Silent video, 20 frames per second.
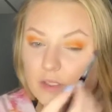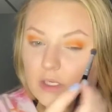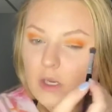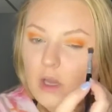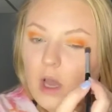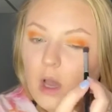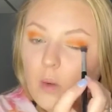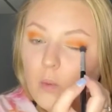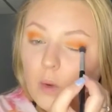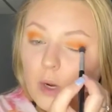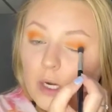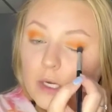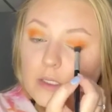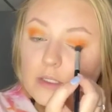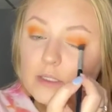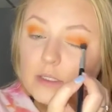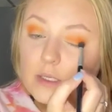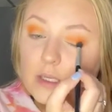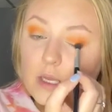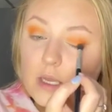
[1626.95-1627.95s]
got
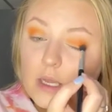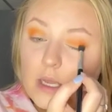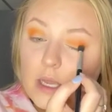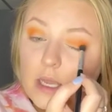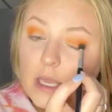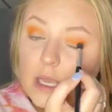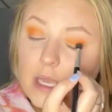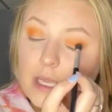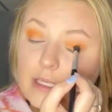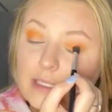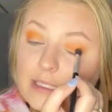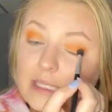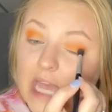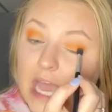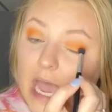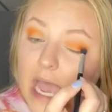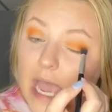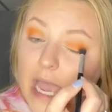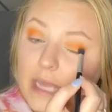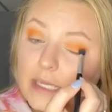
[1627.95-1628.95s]
worse is
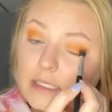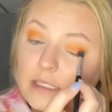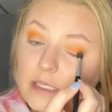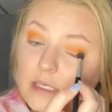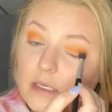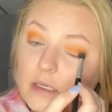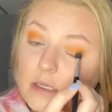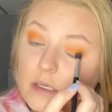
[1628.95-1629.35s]
that